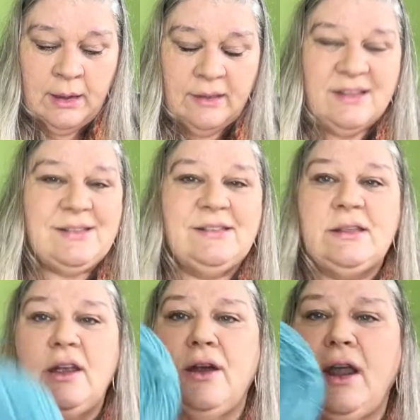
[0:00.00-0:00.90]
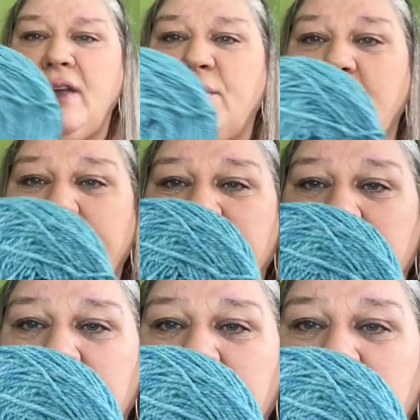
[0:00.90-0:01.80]
This is the yarn I grew up
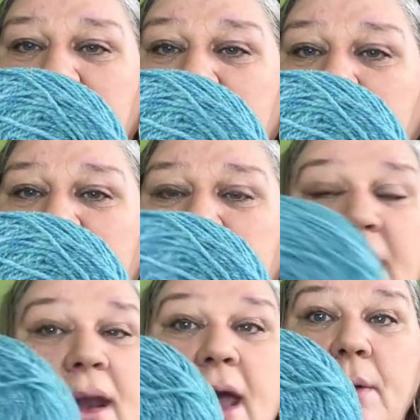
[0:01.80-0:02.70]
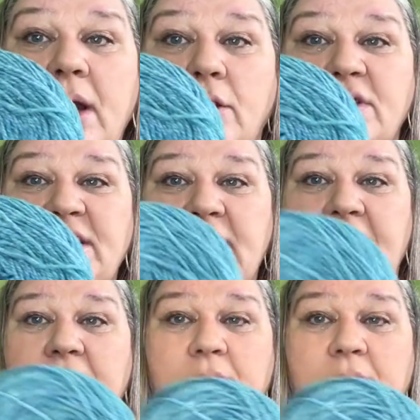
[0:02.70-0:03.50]
knitting with and how I learned to knit.